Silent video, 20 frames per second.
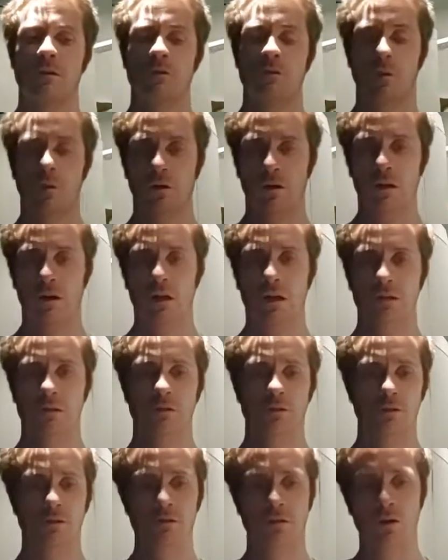toward
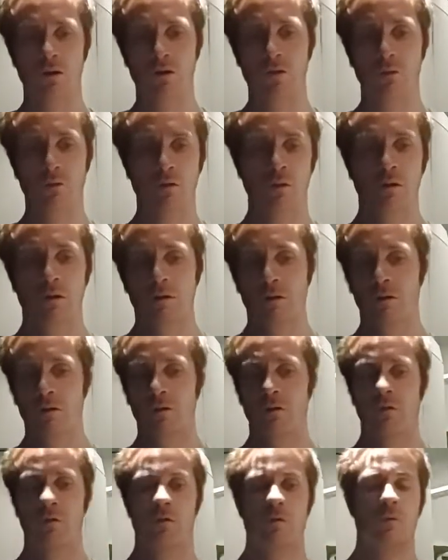us. So,
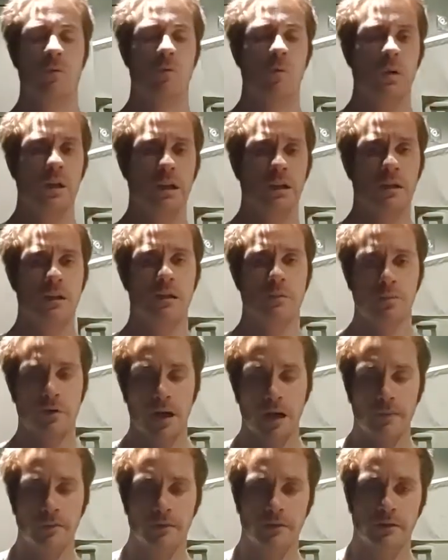we, the
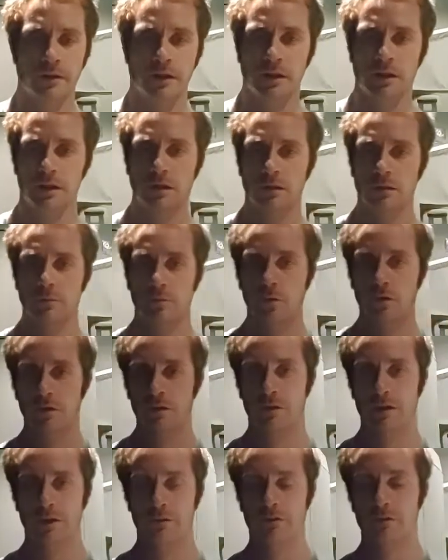proper thing and the moral
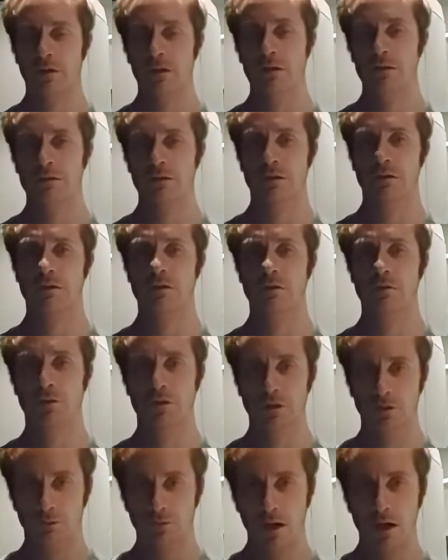thing for us to do
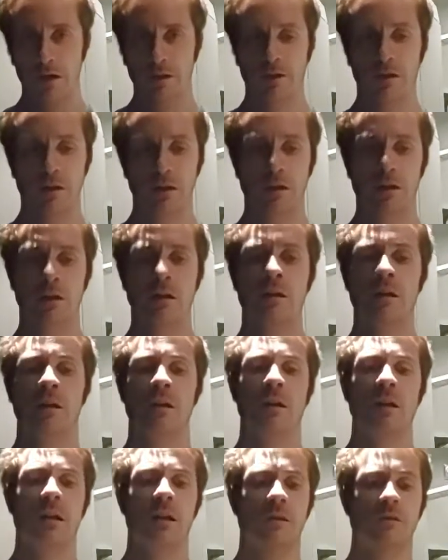and the right thing
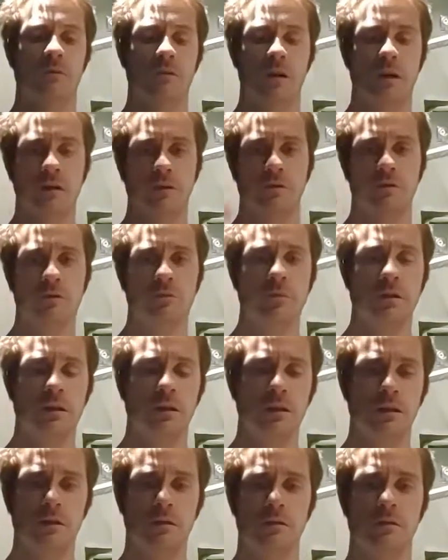is for us to
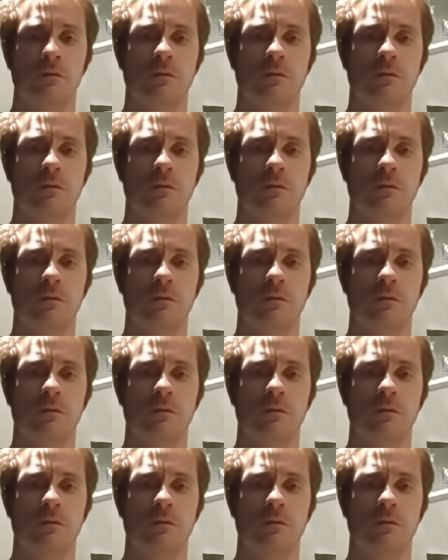be